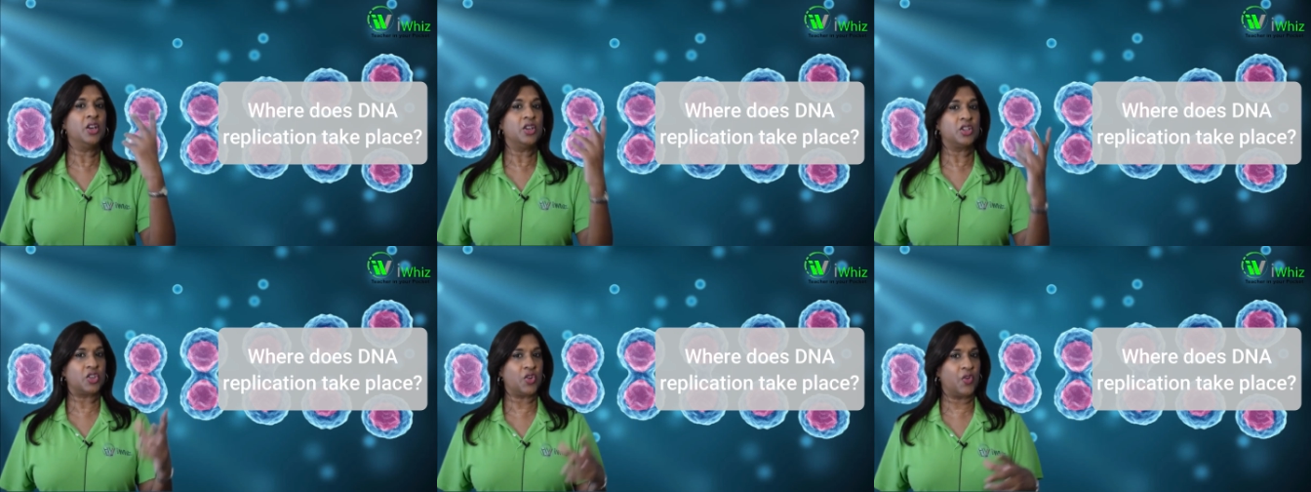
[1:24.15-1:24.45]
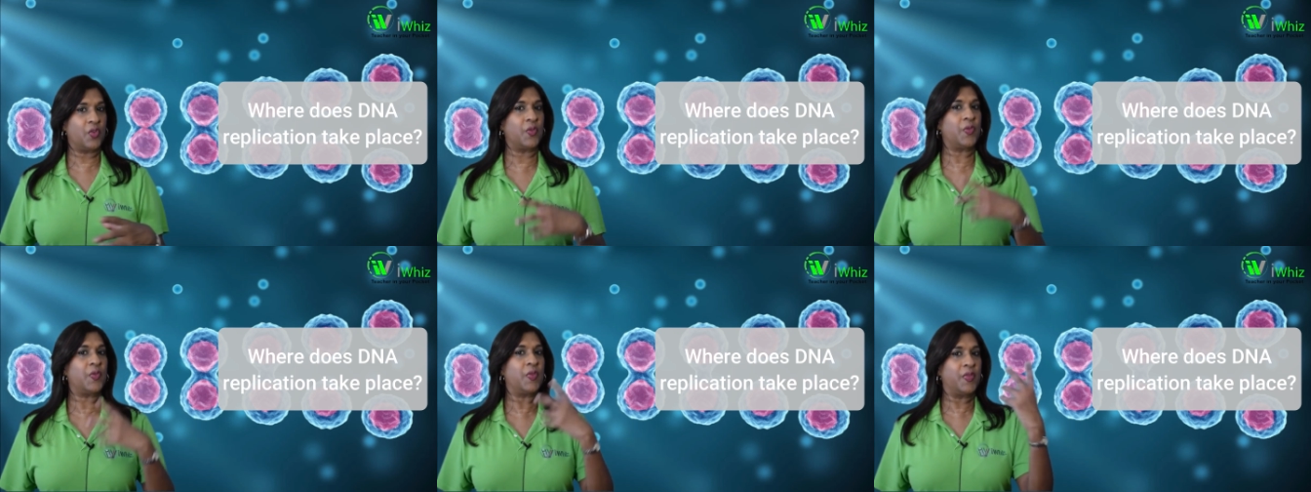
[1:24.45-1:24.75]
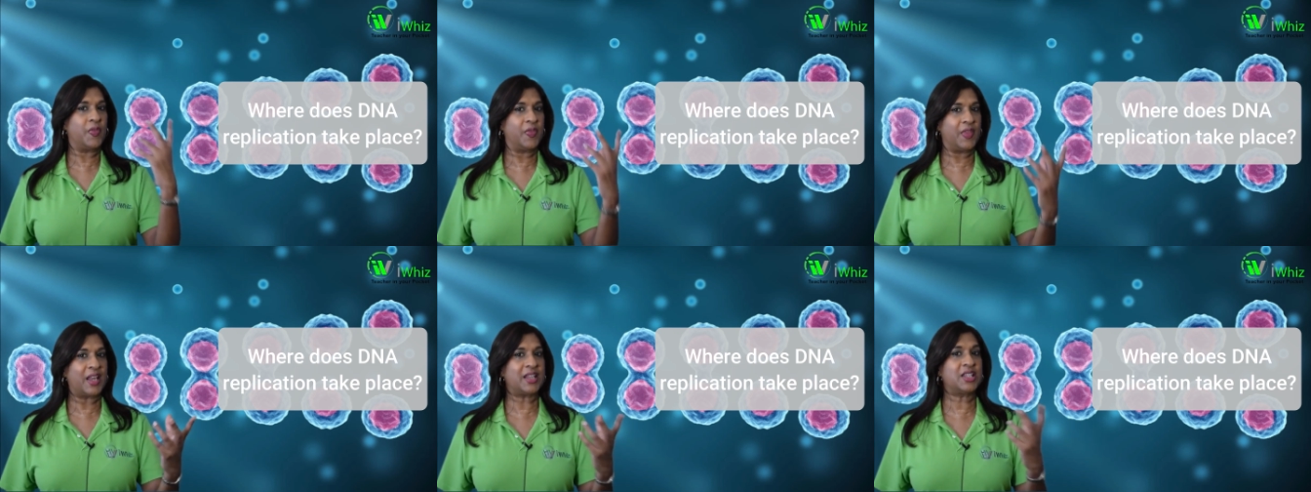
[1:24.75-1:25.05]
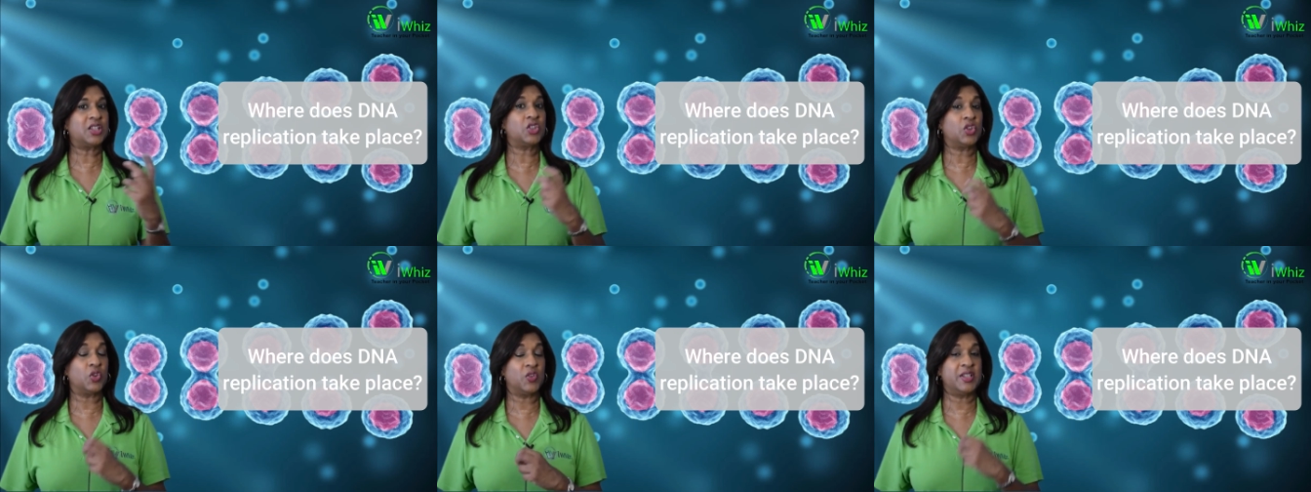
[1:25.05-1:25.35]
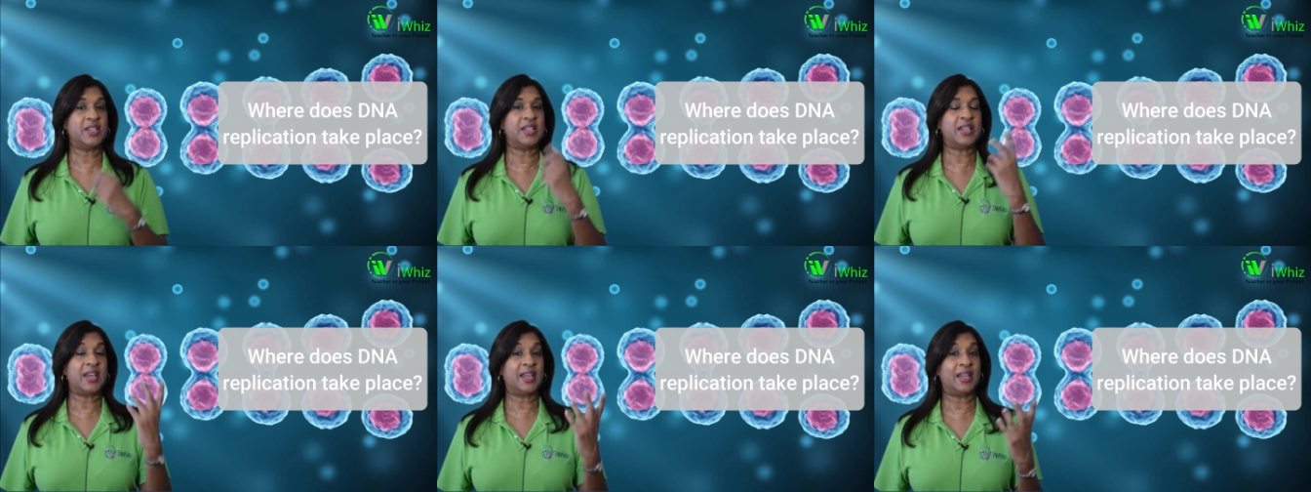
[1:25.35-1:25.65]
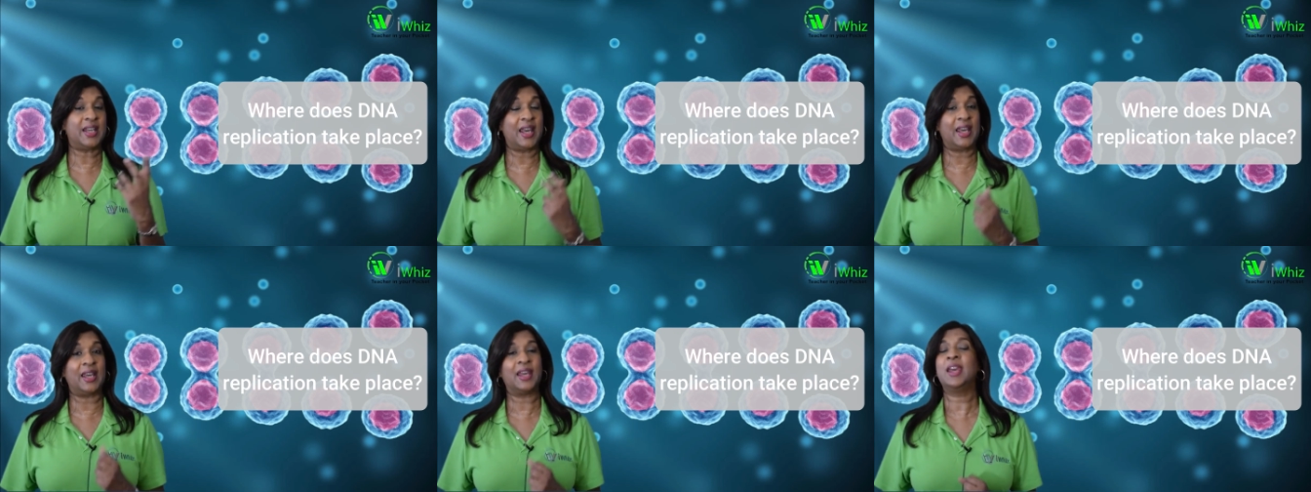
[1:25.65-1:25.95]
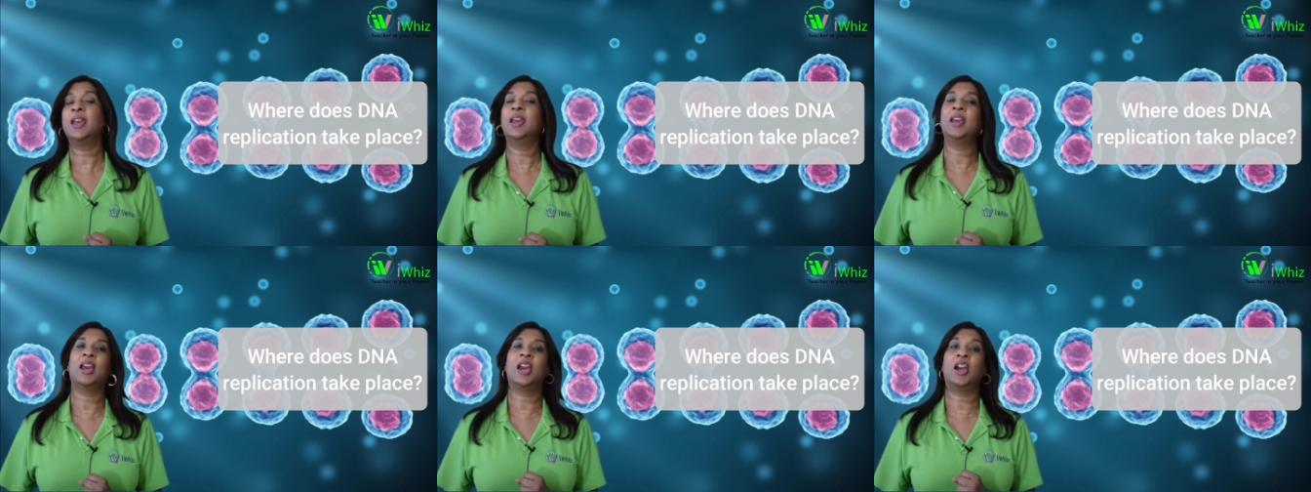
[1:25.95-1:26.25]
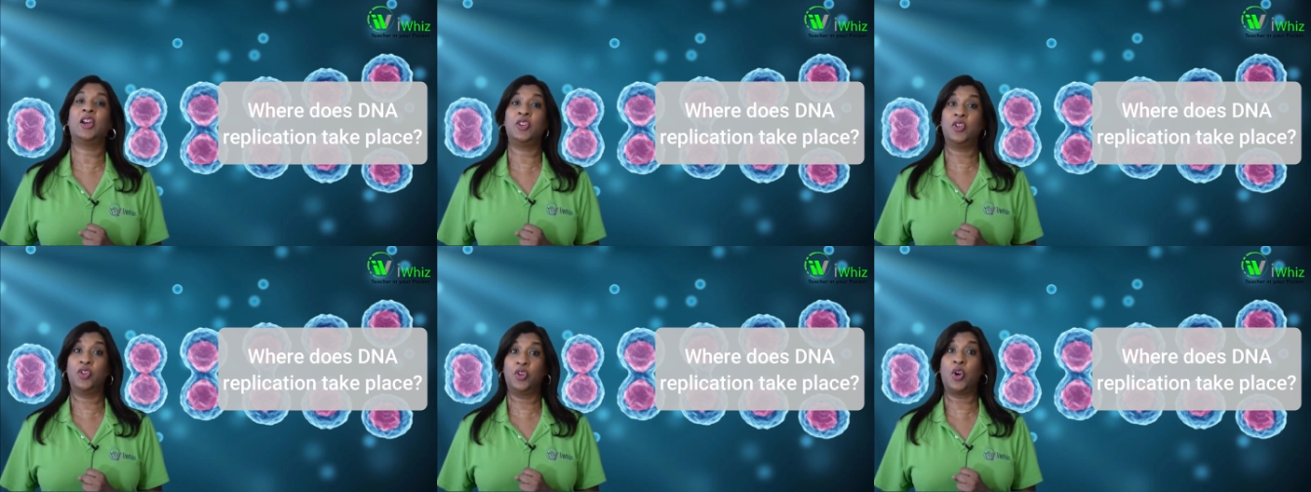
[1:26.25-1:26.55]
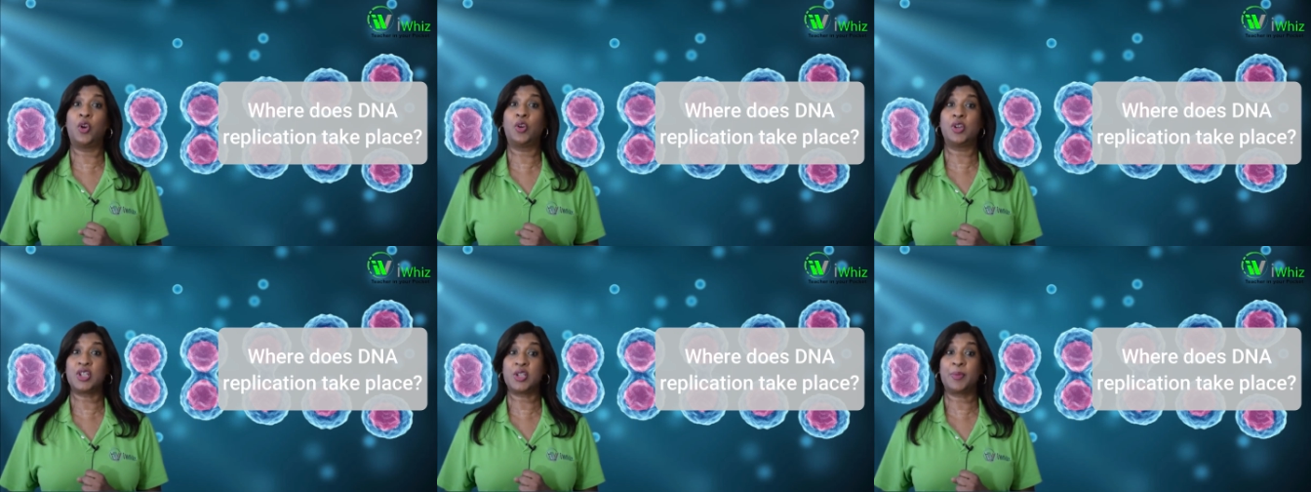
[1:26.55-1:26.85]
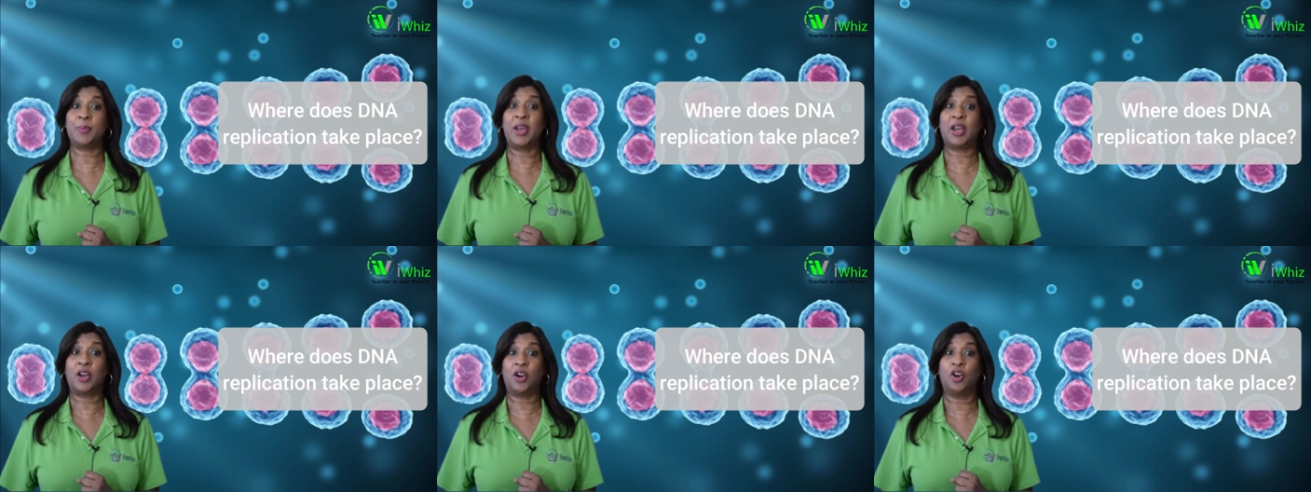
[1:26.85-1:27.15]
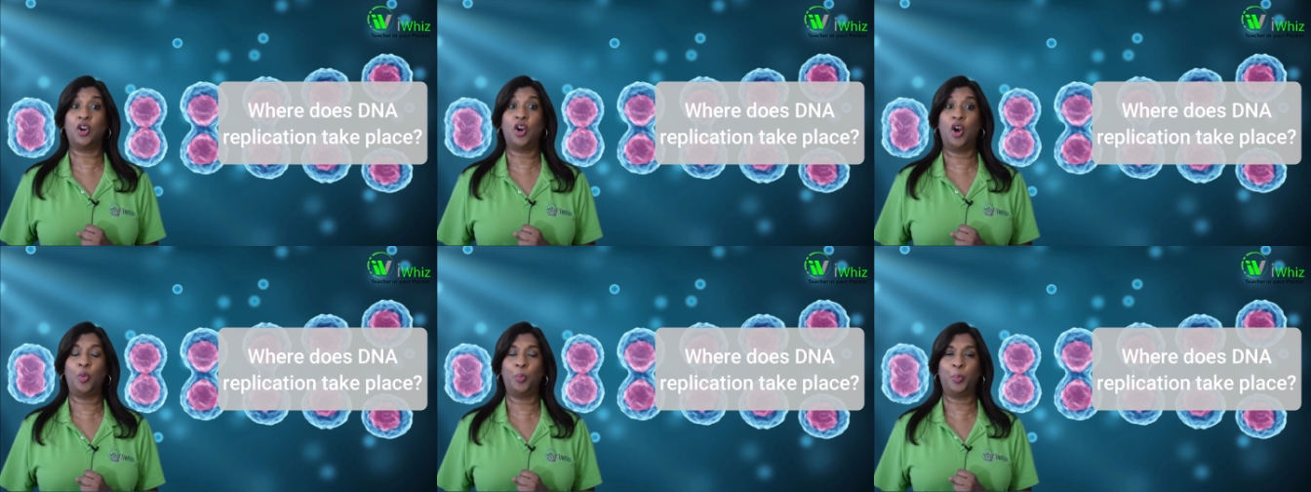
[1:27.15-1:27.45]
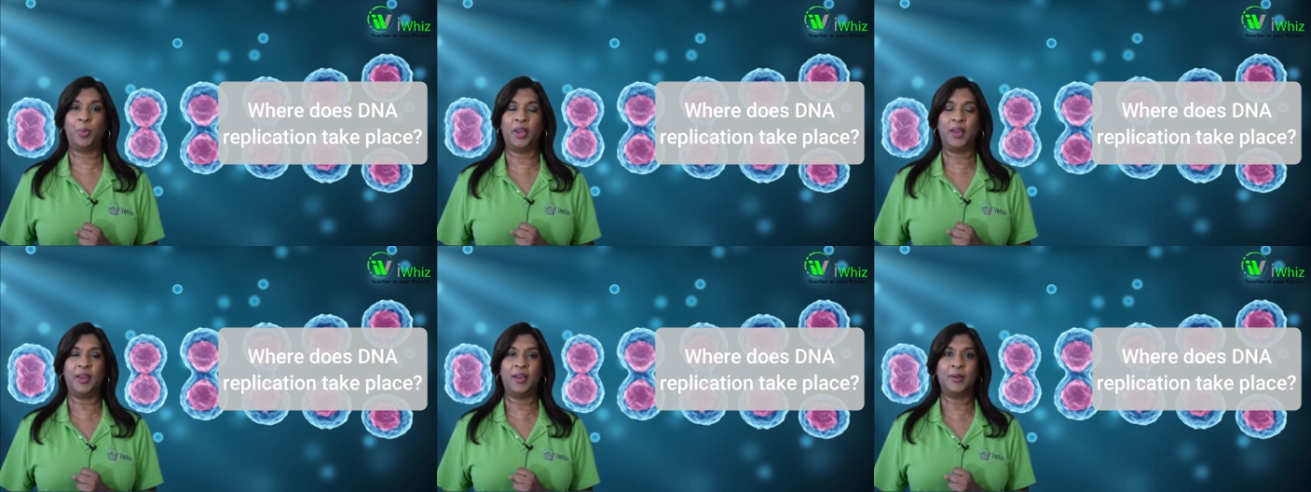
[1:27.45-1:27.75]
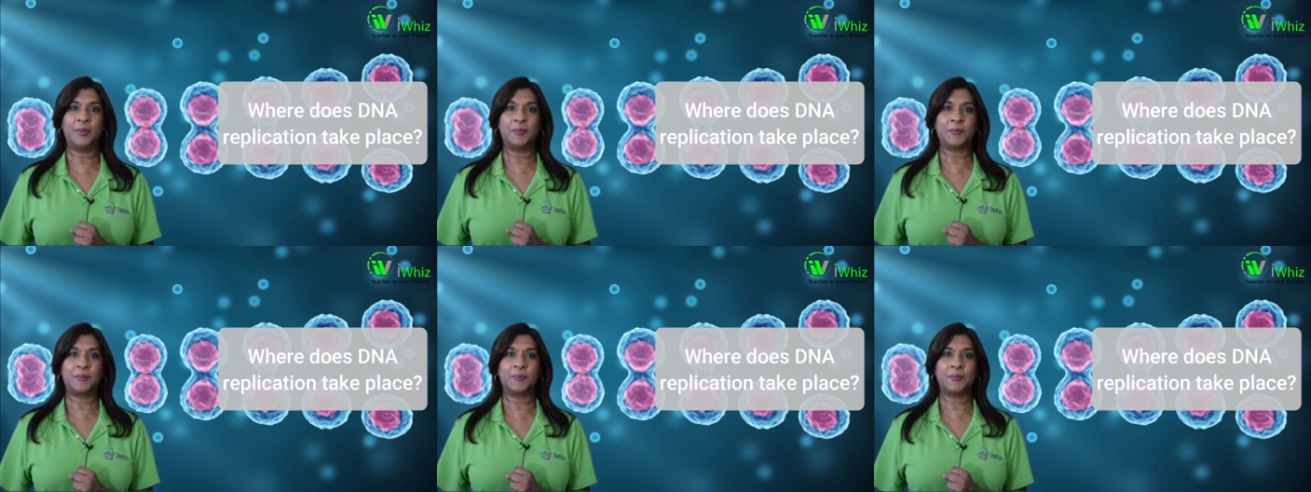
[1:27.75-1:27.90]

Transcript: so that's your DNA, and you're going to make a copy.